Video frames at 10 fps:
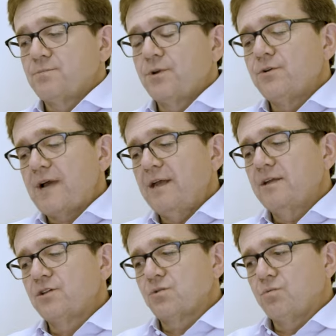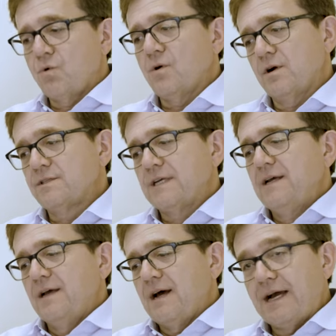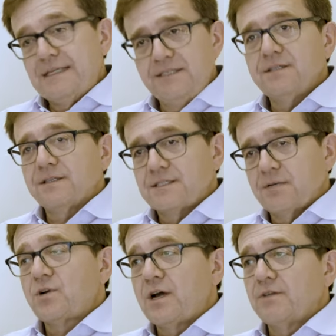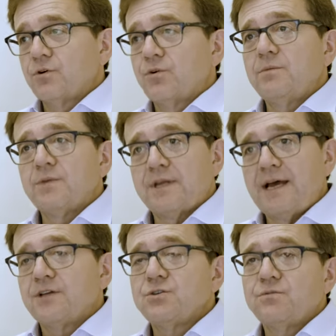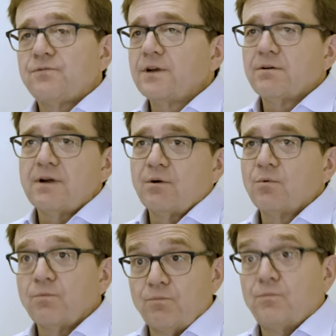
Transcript: But you're heading towards, ideally, some kind of agreement as you figure out